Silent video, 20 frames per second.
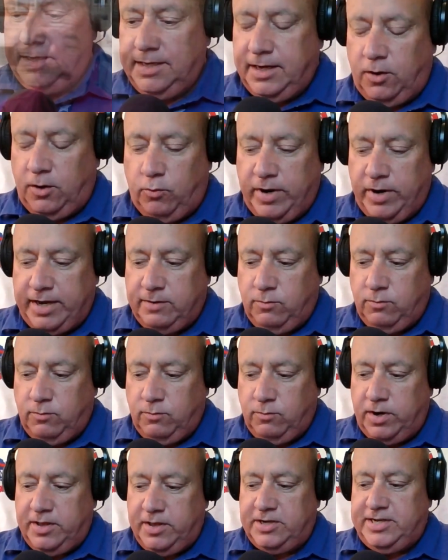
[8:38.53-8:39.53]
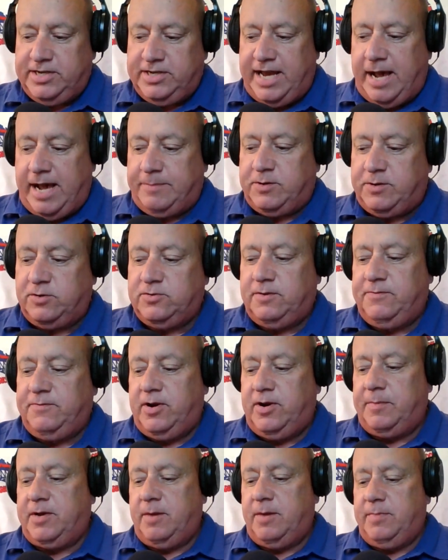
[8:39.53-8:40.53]
Rick, one of the chapters of your
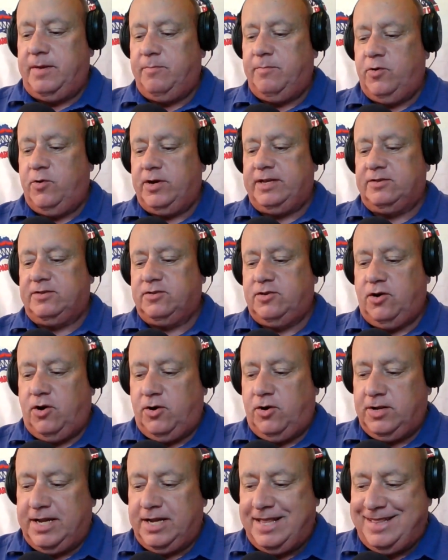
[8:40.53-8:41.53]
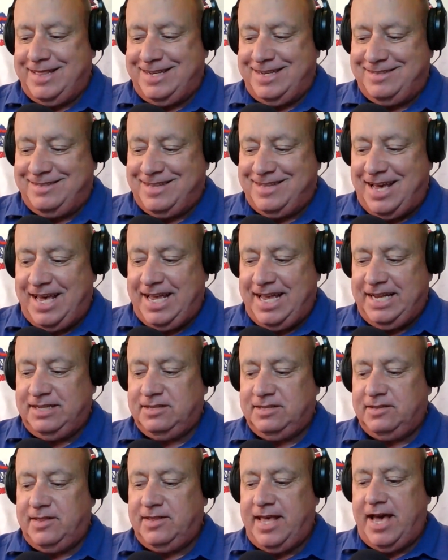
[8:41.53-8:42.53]
upcoming book is called The
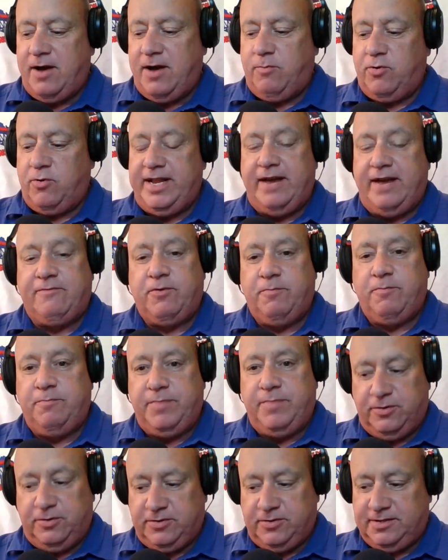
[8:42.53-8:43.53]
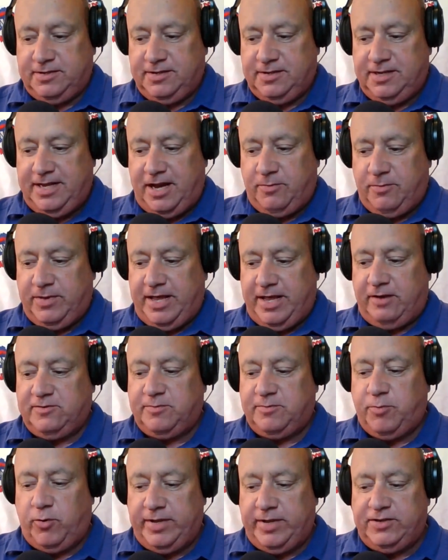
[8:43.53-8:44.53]
Designs That Were Never Built. Now, without
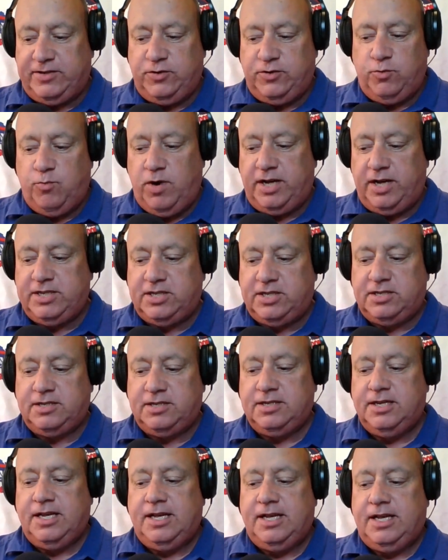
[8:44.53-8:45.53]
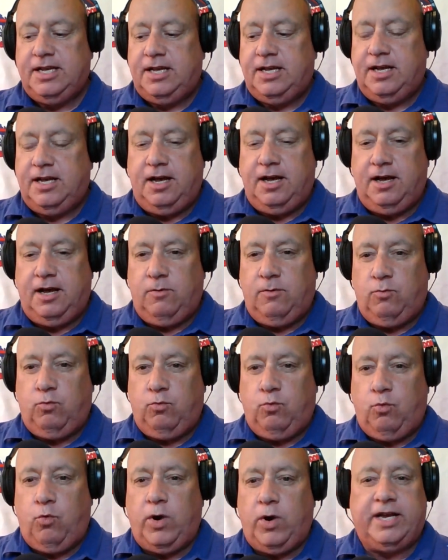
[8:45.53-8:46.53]
spoiling too much,
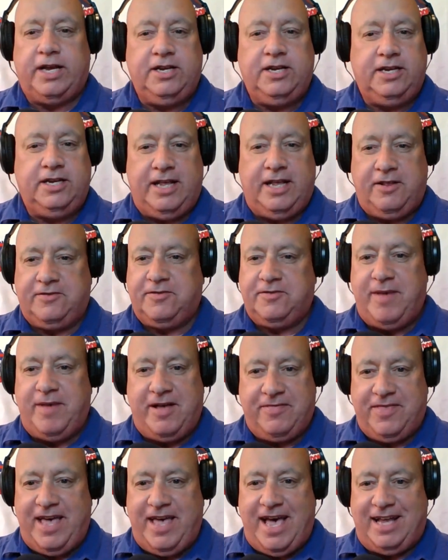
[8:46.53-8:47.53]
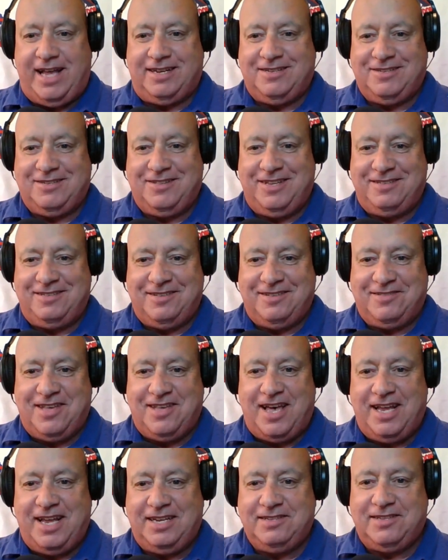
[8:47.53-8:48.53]
what can you tell us about that, these
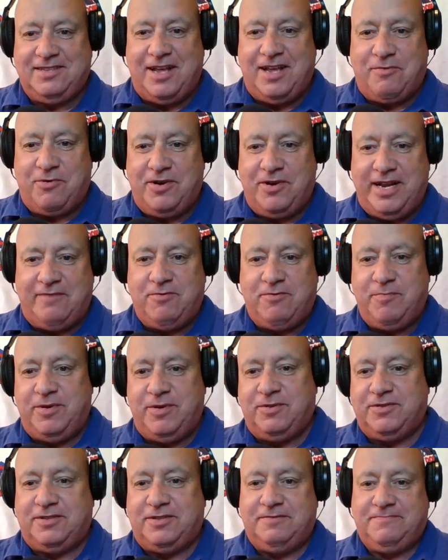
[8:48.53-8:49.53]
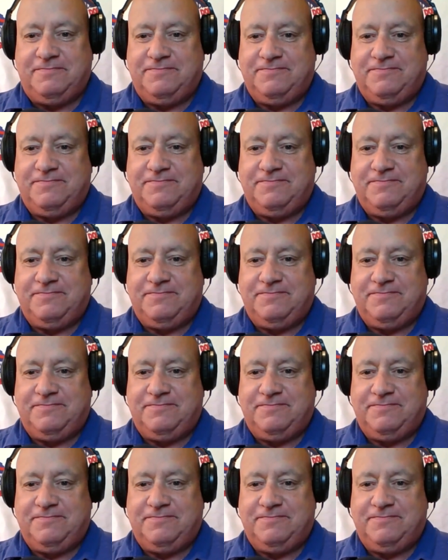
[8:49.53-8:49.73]
designs that were never built?